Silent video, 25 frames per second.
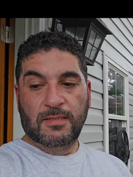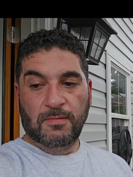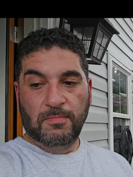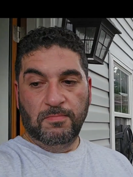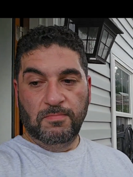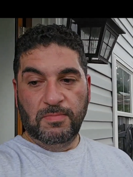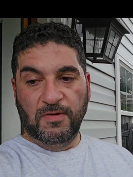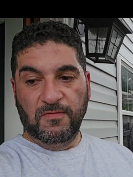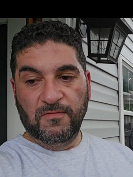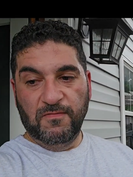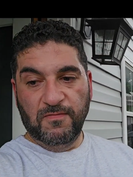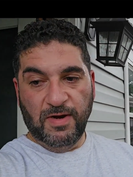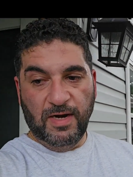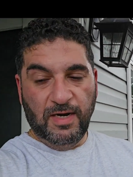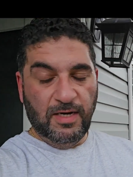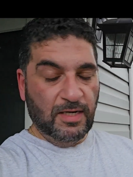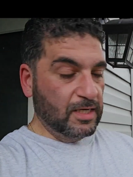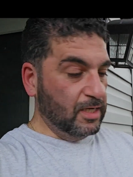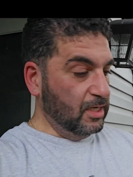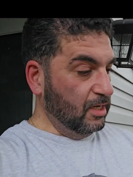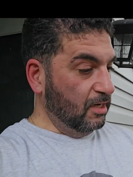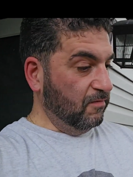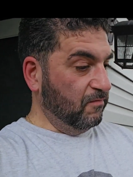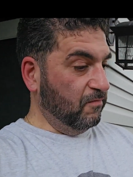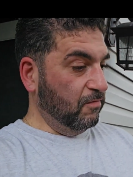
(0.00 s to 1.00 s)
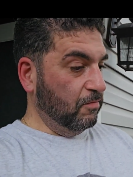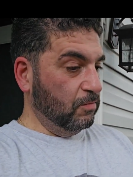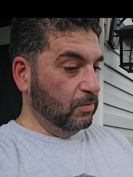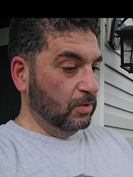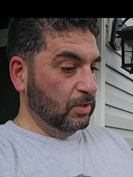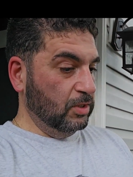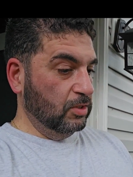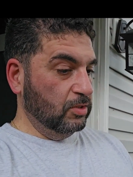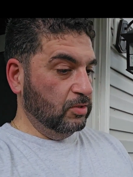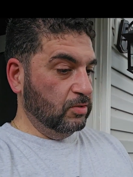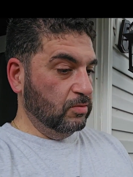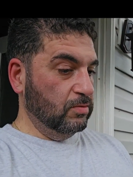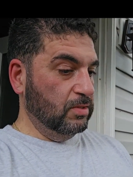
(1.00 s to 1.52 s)
be very careful when
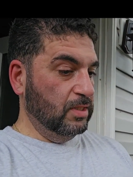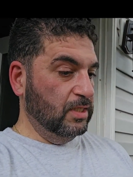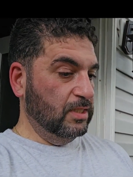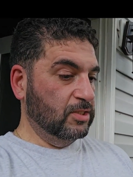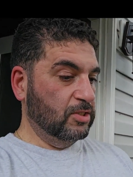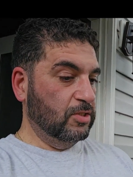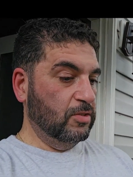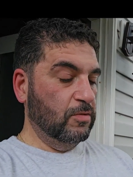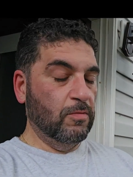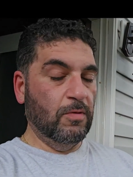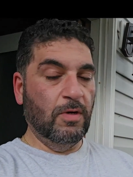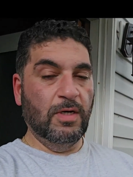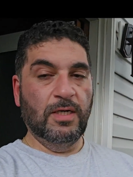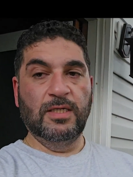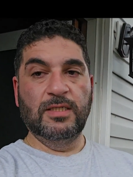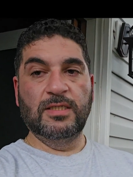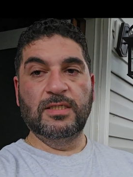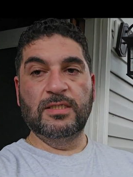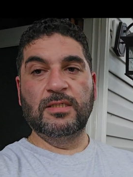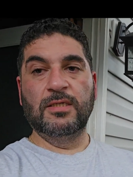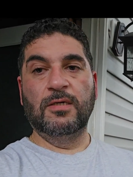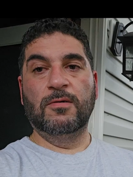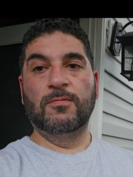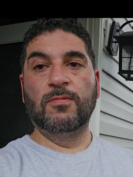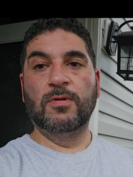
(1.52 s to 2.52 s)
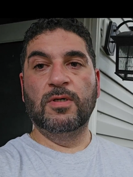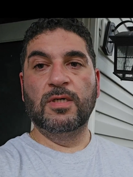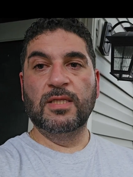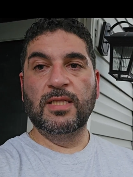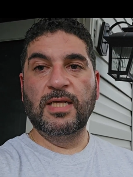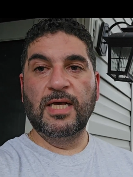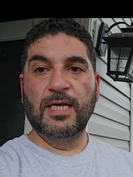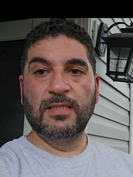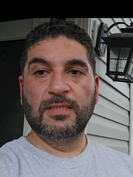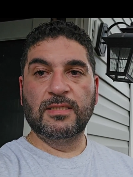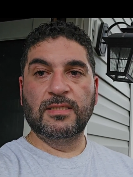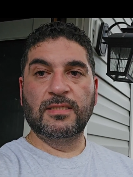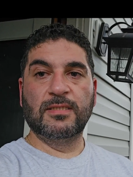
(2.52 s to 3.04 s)
you do this. You want it somewhere
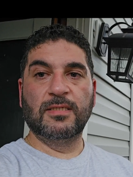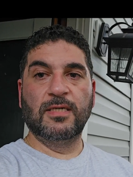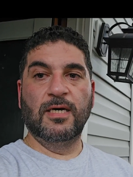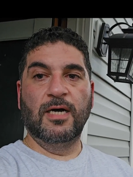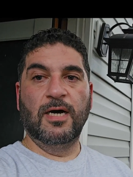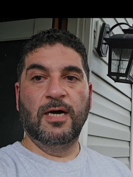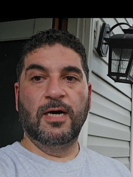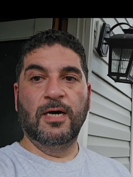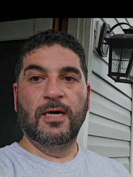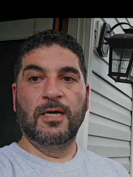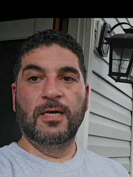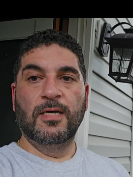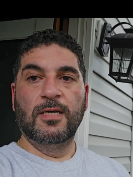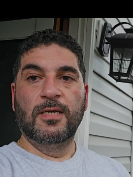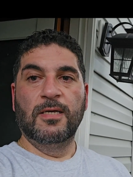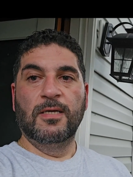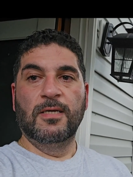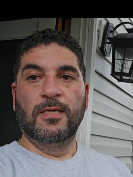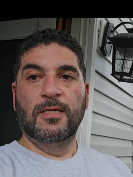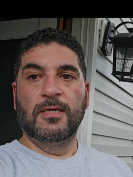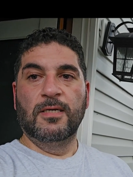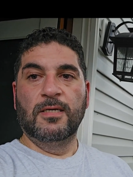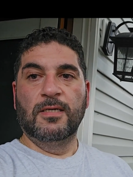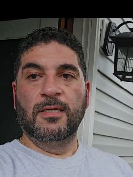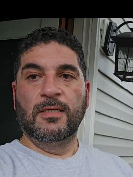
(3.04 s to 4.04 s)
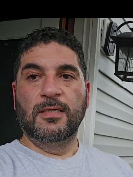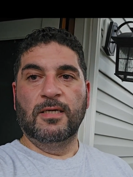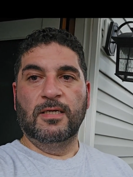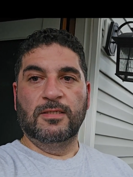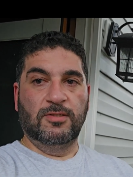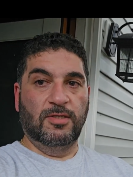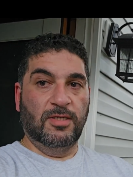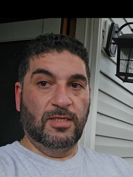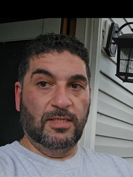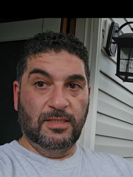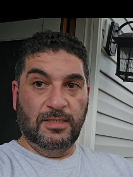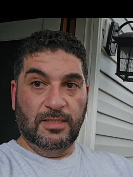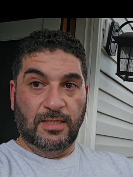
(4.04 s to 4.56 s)
that's as
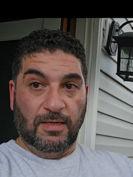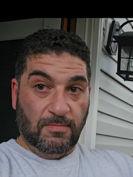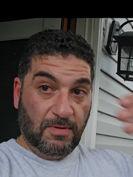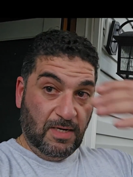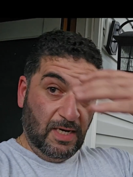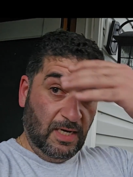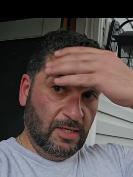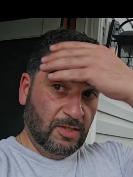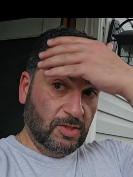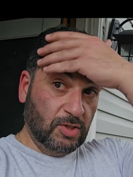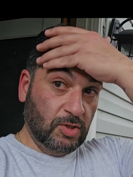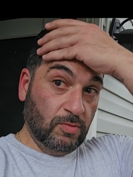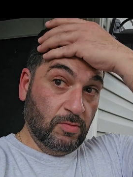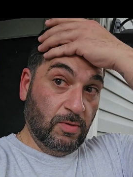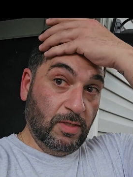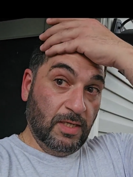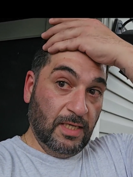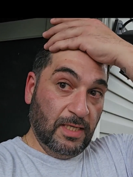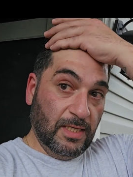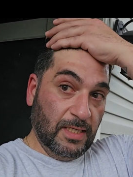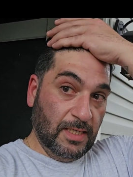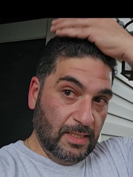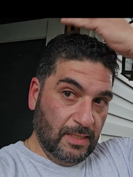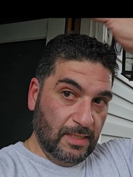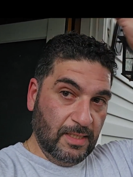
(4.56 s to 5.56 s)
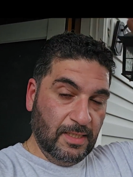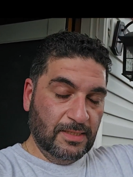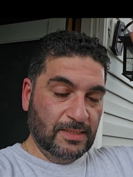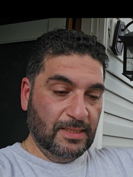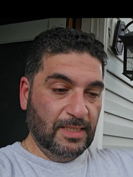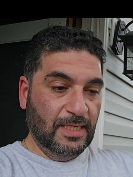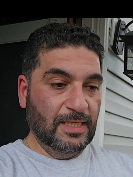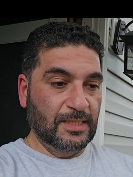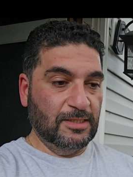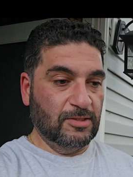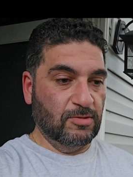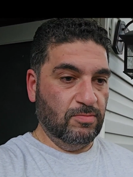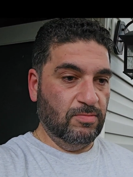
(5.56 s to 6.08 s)
you can see, I'm kind of sweating because it
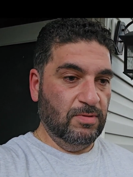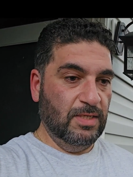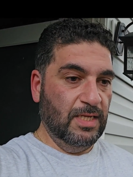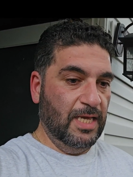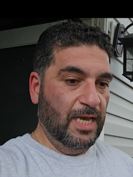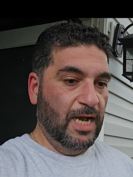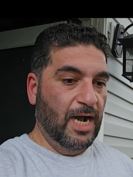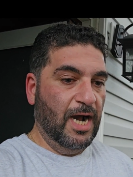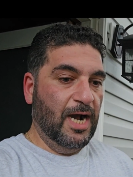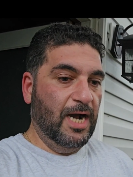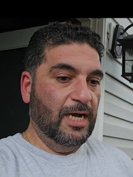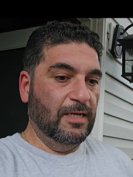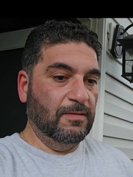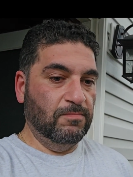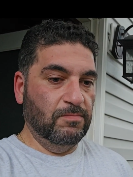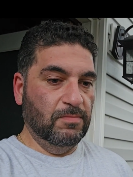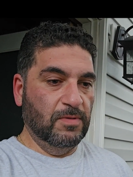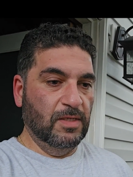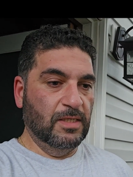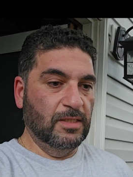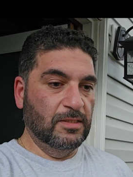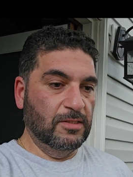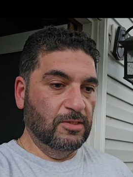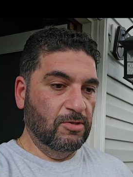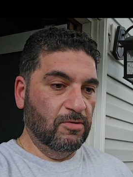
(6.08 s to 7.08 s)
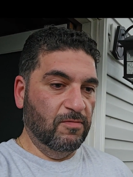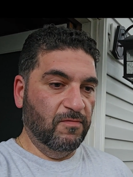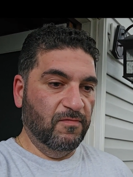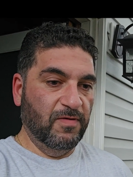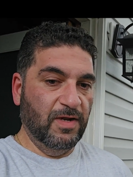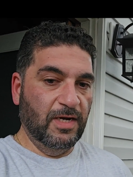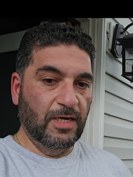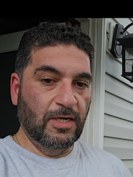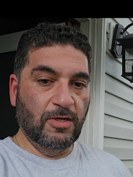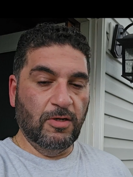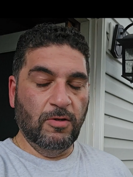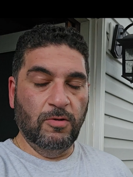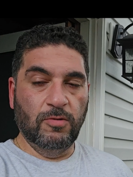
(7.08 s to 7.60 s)
gets really hot because you're
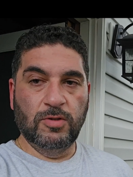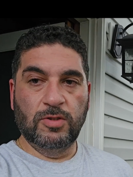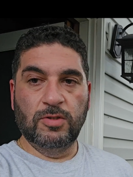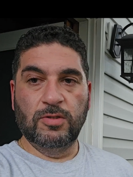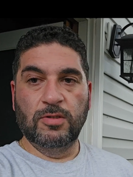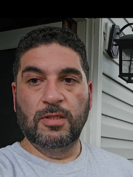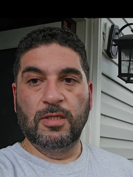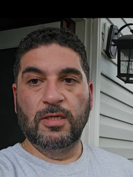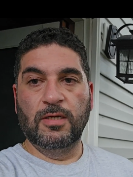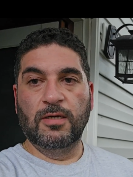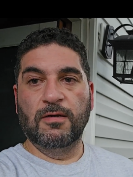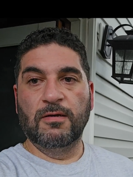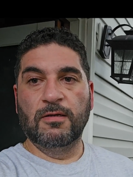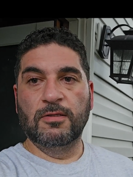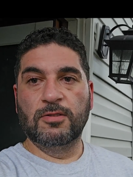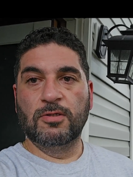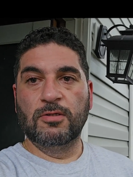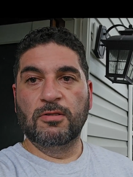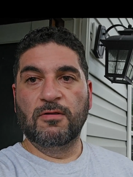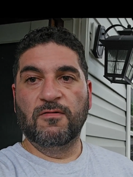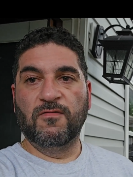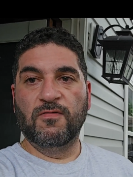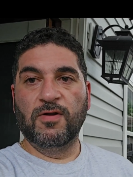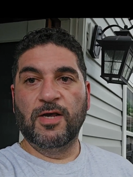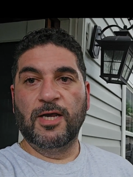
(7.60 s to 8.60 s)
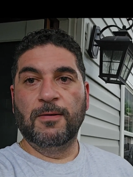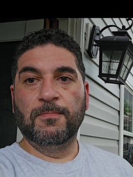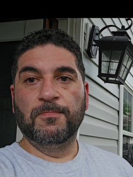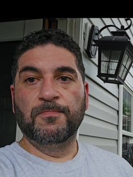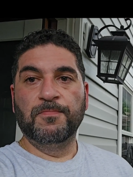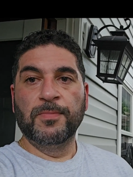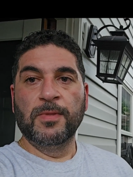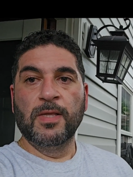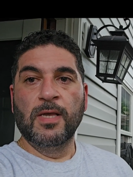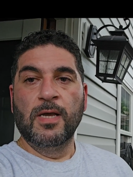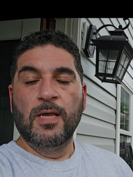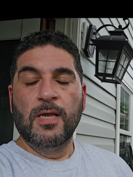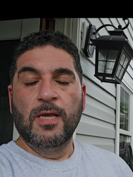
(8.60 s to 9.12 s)
very close to the flame.
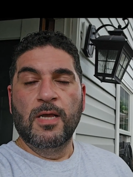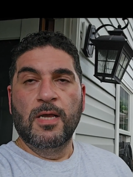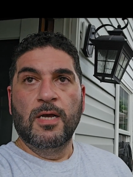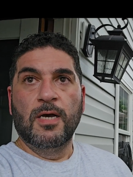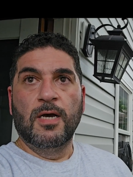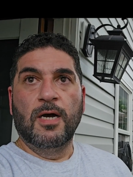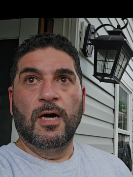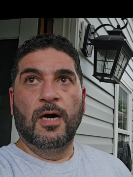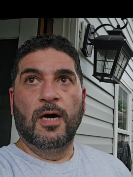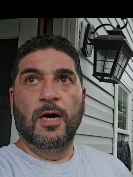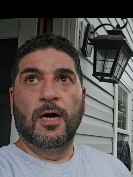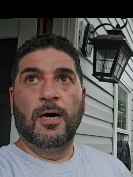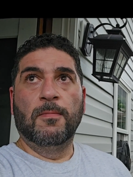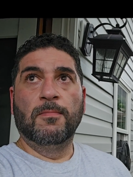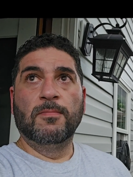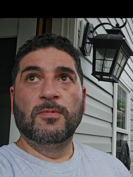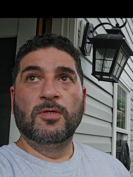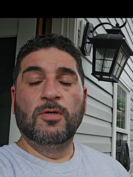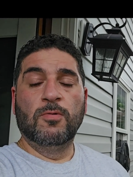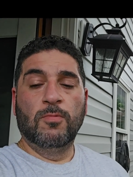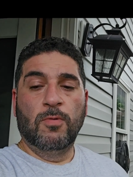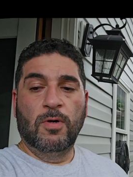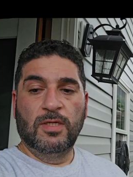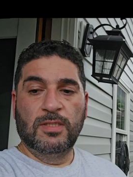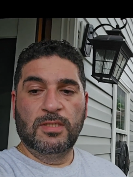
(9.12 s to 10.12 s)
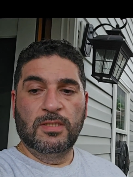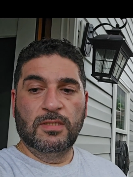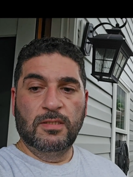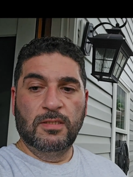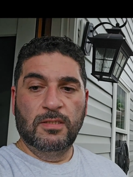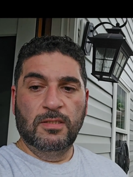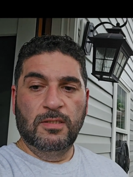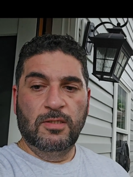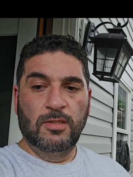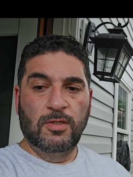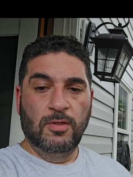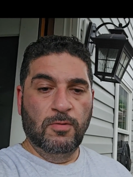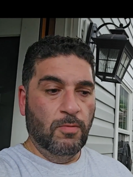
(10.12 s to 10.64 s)
You want
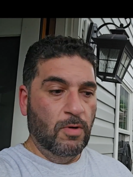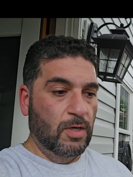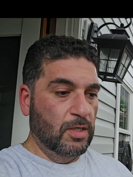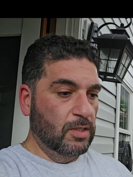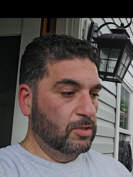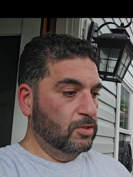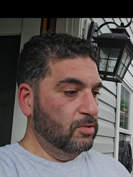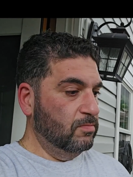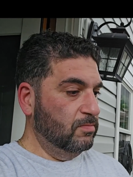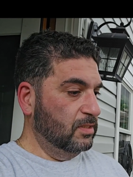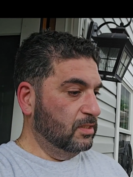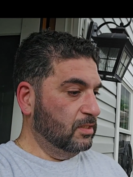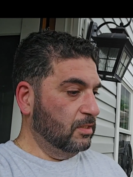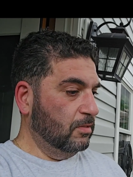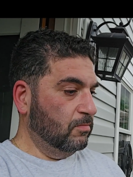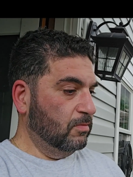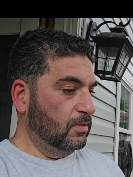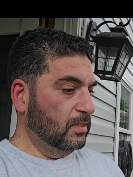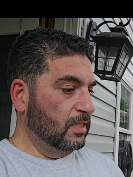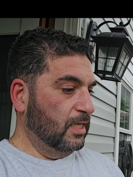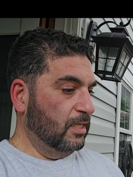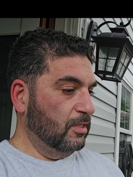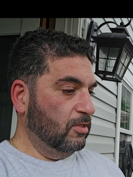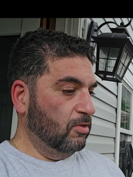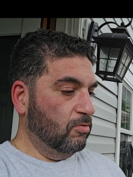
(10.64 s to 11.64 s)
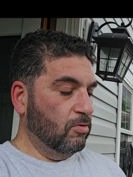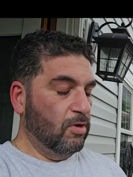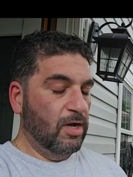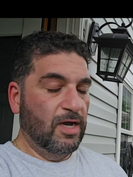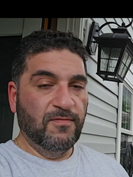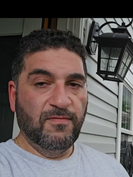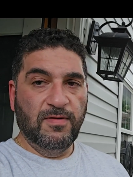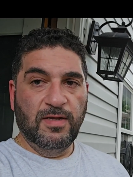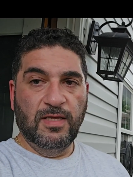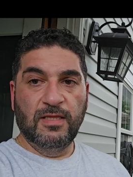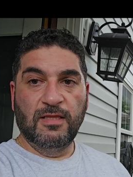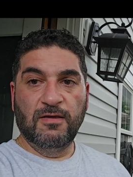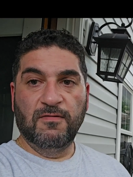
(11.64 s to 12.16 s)
it to be somewhere that you don't
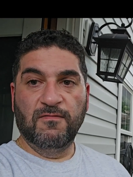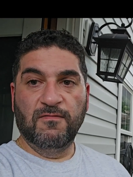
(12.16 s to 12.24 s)
have anything